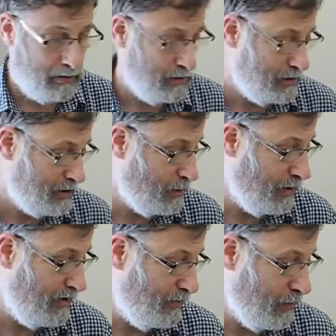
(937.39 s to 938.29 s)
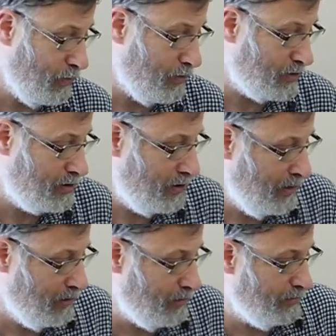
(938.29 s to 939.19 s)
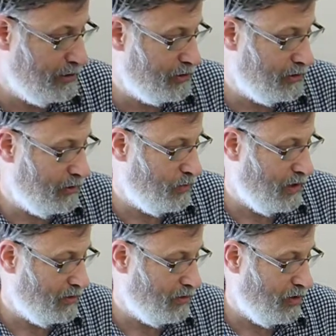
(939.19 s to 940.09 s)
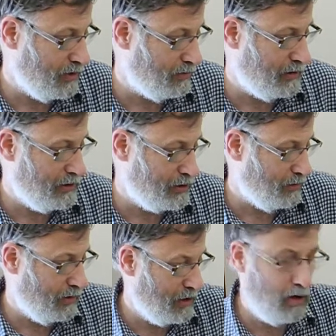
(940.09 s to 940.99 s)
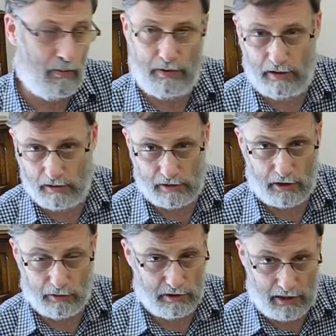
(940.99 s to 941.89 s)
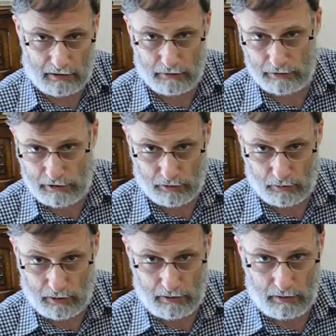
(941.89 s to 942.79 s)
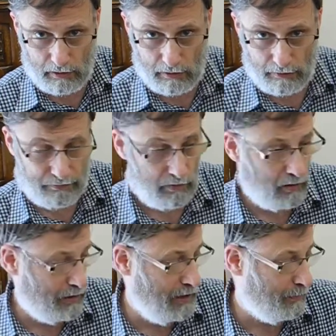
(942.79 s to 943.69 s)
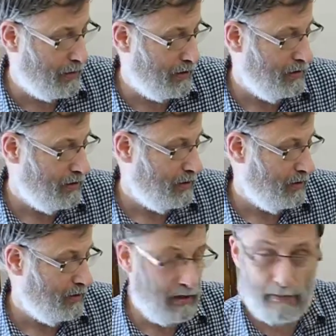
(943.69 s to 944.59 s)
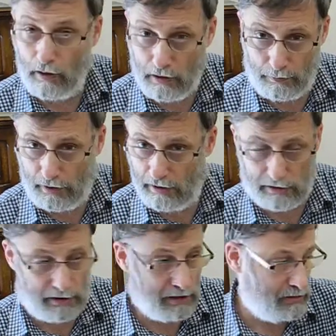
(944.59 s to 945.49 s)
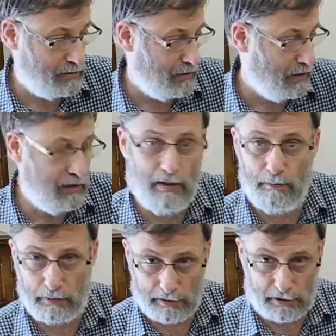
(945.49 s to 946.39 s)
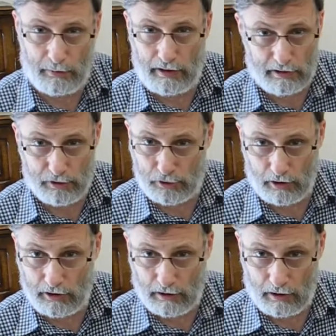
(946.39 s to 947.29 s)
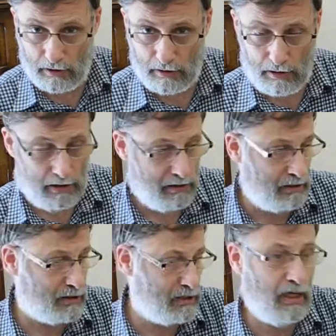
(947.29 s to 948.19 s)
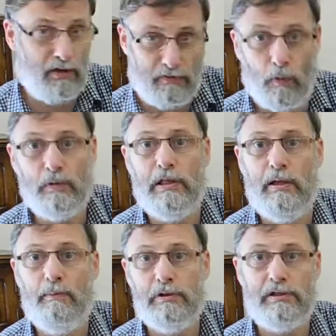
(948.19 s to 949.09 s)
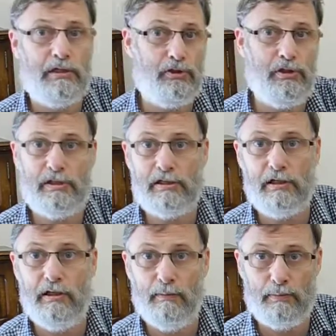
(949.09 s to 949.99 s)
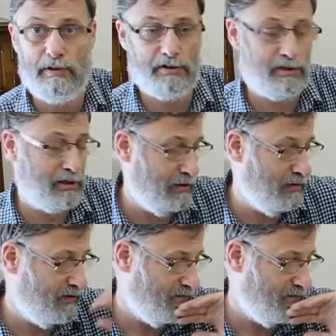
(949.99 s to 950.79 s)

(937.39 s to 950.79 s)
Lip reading: So I bought an original, well, not an original, a copy, because I couldn't get an original one on eBay. It might be, it says Olympus made in China. It doesn't say for Olympus, actually says Olympus, so